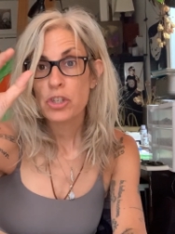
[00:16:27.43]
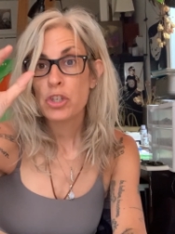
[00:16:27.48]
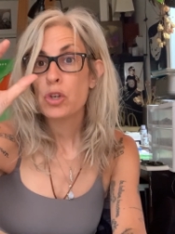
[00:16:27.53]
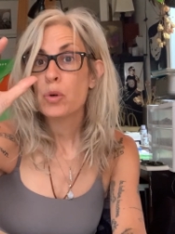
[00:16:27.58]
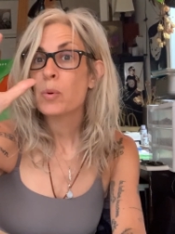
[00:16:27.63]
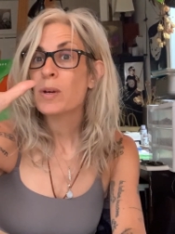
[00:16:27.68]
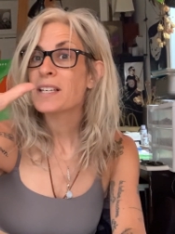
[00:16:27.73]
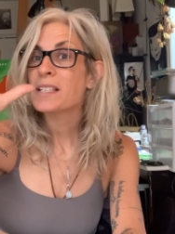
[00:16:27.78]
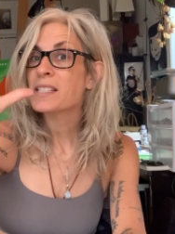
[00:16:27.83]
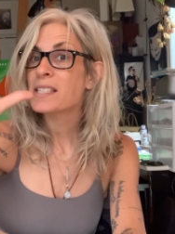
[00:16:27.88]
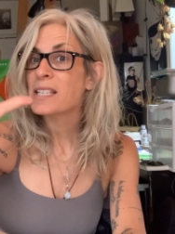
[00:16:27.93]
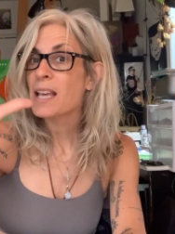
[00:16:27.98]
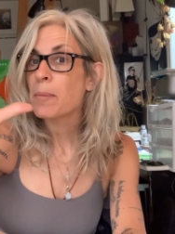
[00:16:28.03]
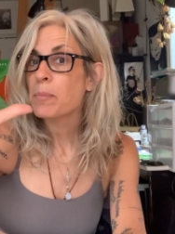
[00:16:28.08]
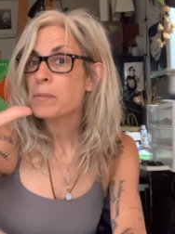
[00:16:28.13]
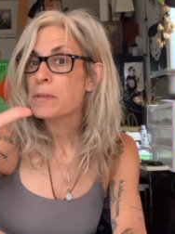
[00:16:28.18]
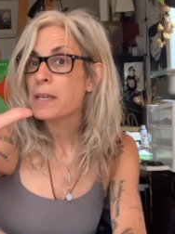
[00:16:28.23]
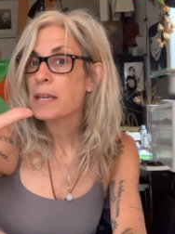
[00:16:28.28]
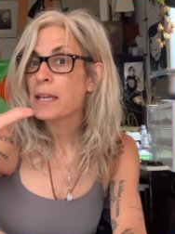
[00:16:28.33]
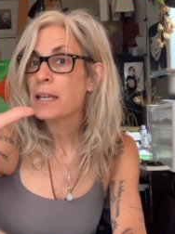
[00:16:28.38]
you
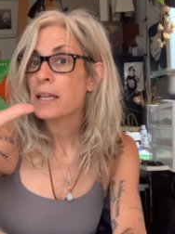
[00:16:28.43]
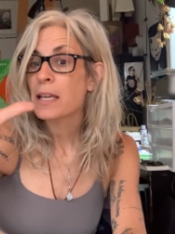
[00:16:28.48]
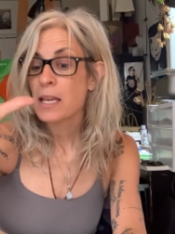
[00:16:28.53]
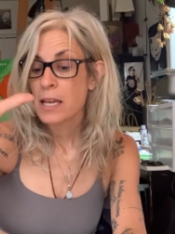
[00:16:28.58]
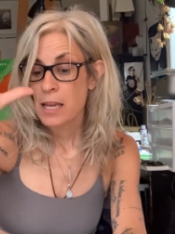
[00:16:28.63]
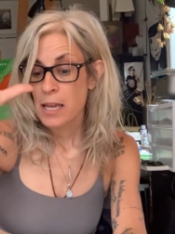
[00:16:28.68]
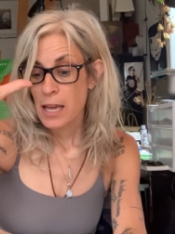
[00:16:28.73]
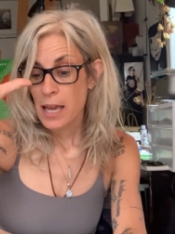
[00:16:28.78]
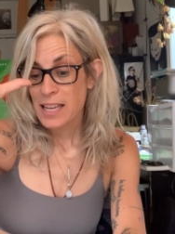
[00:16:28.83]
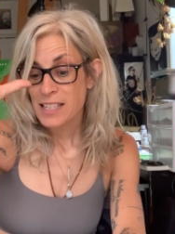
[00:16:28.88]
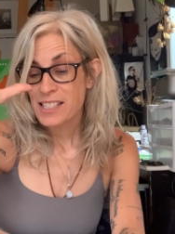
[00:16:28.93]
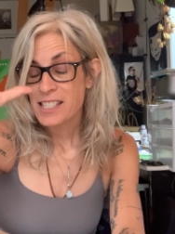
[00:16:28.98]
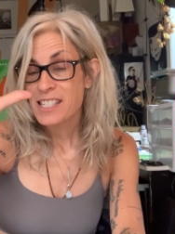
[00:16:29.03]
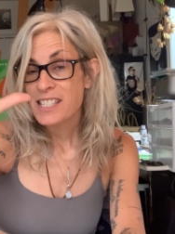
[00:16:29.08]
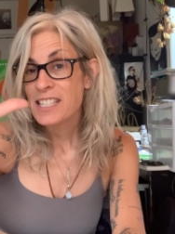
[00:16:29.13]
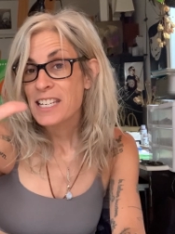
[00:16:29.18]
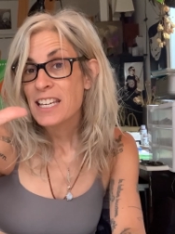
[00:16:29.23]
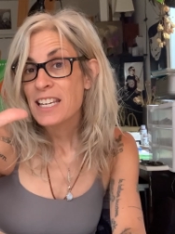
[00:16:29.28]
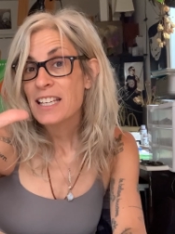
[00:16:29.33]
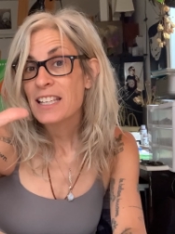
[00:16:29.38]
accepting and
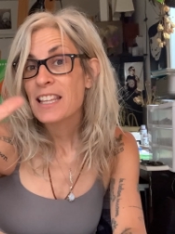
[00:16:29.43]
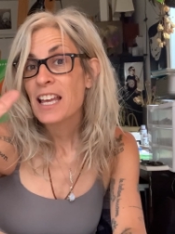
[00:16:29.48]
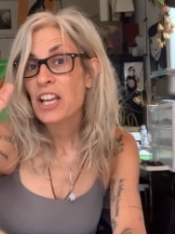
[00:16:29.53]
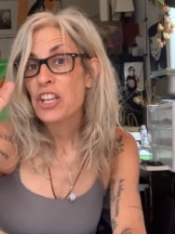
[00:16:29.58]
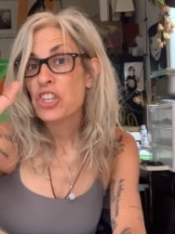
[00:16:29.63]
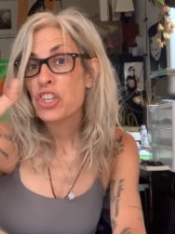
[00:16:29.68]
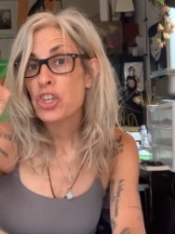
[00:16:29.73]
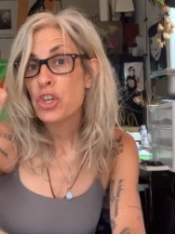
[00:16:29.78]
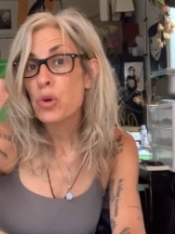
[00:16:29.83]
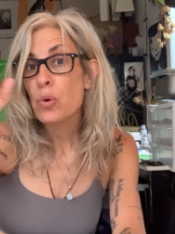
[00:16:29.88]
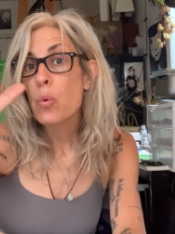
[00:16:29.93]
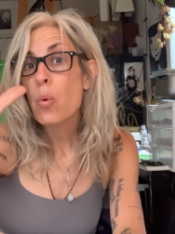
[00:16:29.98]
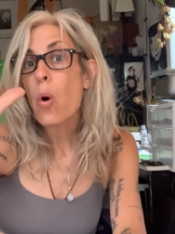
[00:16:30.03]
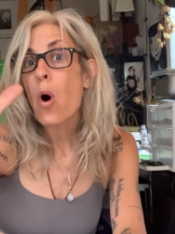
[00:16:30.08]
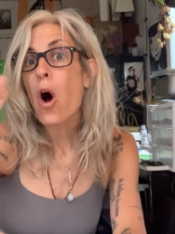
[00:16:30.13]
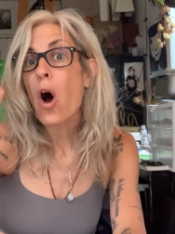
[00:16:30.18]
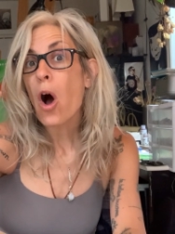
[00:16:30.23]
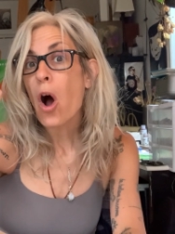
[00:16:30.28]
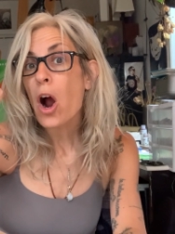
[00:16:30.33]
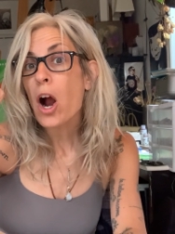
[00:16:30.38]
seeing that you
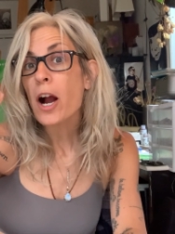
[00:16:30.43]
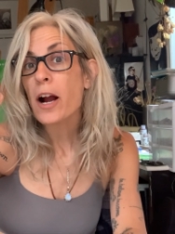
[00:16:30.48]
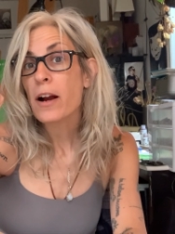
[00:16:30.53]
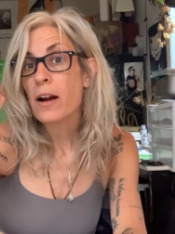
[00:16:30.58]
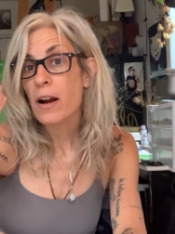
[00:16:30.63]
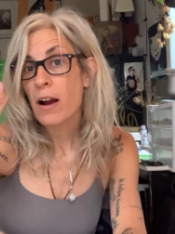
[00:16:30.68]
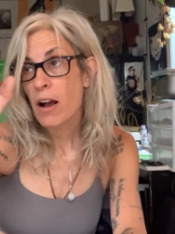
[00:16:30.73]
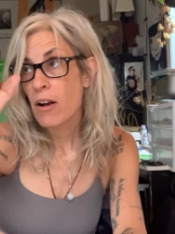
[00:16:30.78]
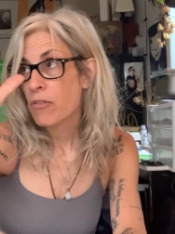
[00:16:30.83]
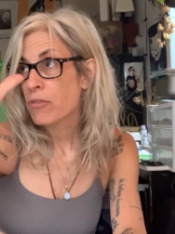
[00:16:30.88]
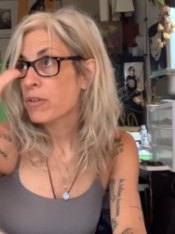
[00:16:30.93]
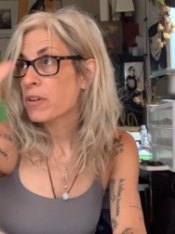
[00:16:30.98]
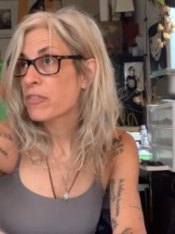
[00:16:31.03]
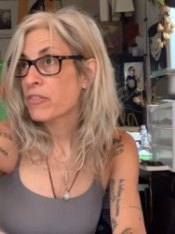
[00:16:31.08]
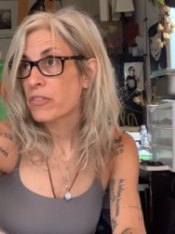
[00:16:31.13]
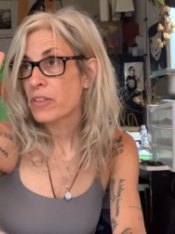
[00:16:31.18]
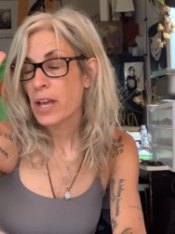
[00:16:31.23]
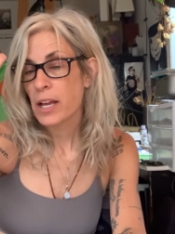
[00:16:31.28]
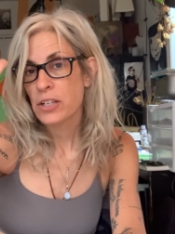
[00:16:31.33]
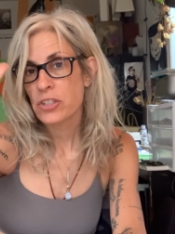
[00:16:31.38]
are a
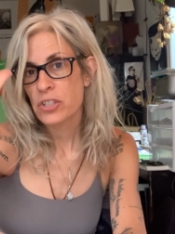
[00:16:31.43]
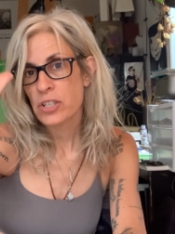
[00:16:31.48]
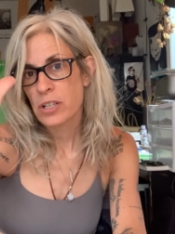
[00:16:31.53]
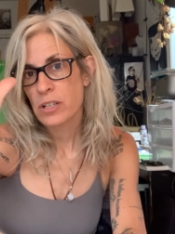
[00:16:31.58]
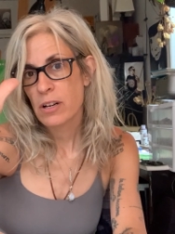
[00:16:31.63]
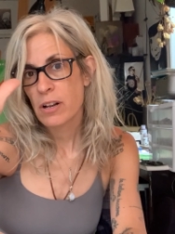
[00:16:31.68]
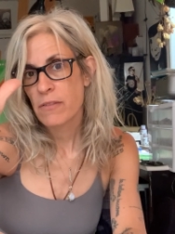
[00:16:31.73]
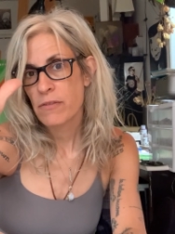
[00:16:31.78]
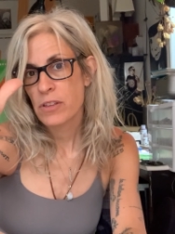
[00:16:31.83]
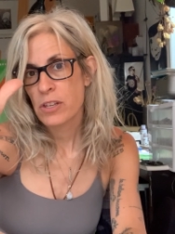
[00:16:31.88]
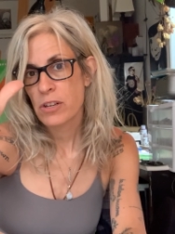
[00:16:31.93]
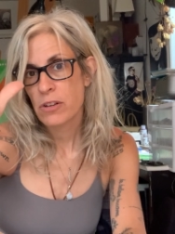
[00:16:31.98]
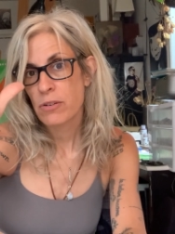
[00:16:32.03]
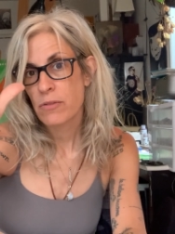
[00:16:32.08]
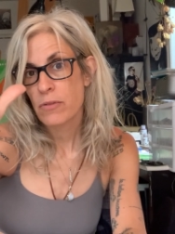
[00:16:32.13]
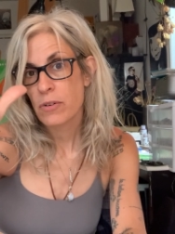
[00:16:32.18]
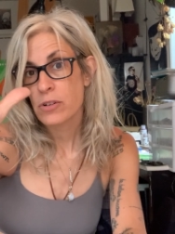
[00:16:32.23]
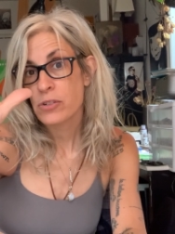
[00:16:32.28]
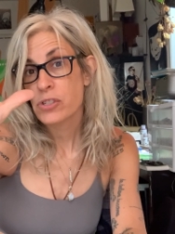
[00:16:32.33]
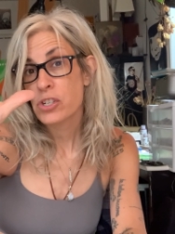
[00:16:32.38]
reflection of the
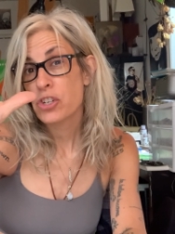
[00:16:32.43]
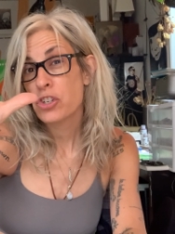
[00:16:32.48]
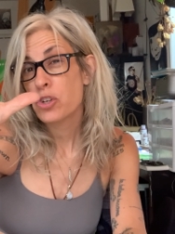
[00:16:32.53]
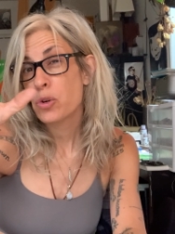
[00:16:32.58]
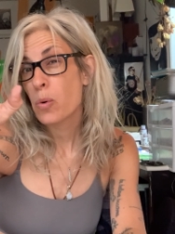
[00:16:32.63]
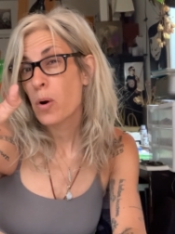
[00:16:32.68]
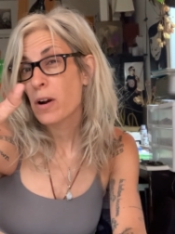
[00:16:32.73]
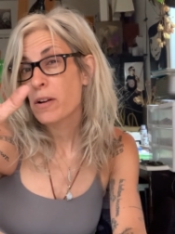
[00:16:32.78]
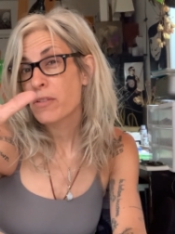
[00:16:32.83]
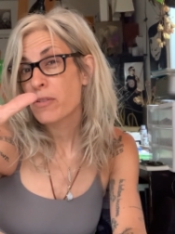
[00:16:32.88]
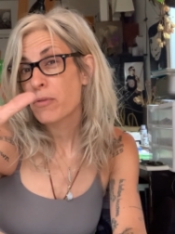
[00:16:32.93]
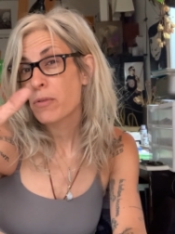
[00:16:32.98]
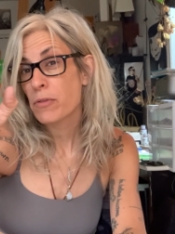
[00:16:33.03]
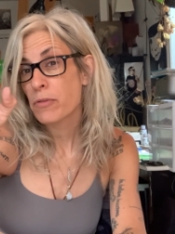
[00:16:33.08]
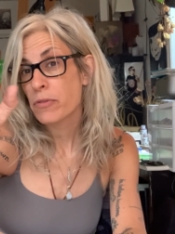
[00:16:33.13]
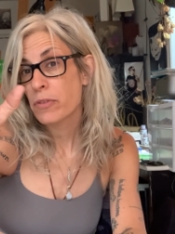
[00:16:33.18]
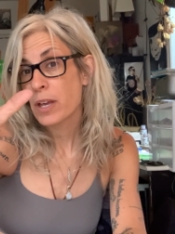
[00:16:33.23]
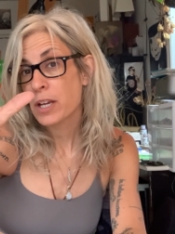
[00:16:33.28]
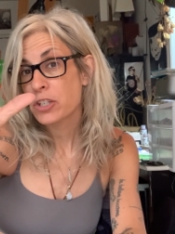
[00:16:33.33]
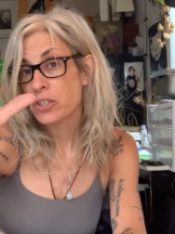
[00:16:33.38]
universe and you are the
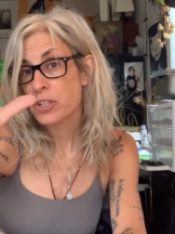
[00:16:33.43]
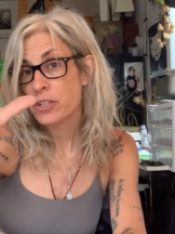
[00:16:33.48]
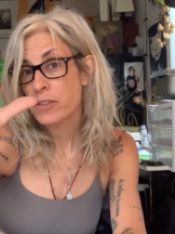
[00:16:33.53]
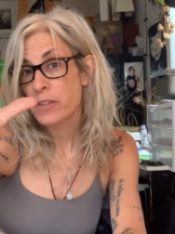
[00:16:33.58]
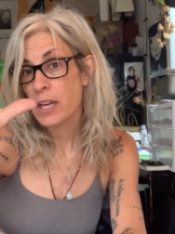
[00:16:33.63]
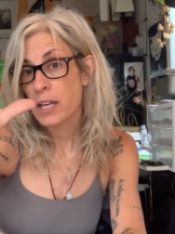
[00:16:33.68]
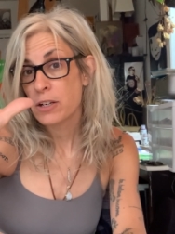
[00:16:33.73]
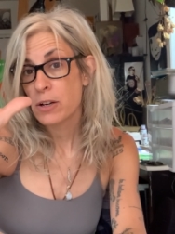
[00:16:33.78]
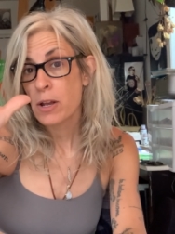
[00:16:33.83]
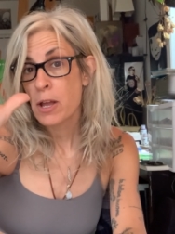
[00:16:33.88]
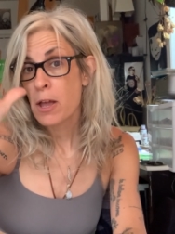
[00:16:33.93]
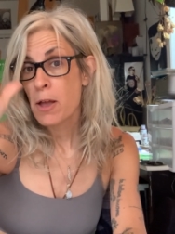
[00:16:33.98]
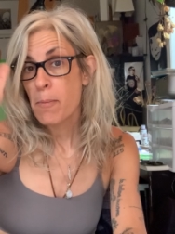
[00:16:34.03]
reflection that